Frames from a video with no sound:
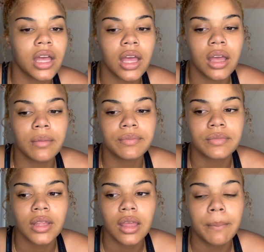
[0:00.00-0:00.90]

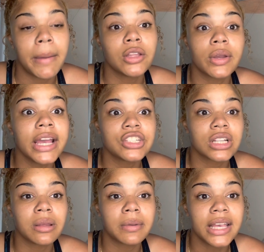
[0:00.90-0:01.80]
my location
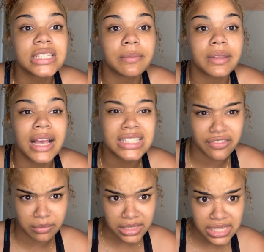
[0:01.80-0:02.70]
to come get something. I said,
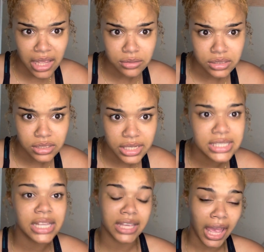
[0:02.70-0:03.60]
from this house? He
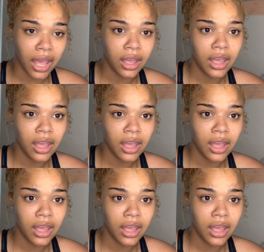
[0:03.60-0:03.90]
said, yeah.